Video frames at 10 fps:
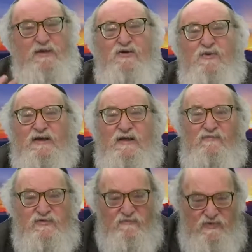on pikuach
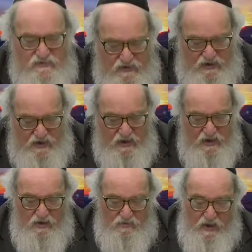nefesh of the city.
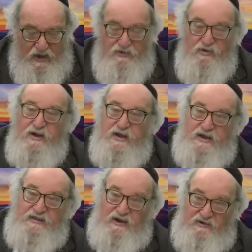Rather,
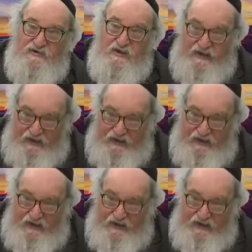there's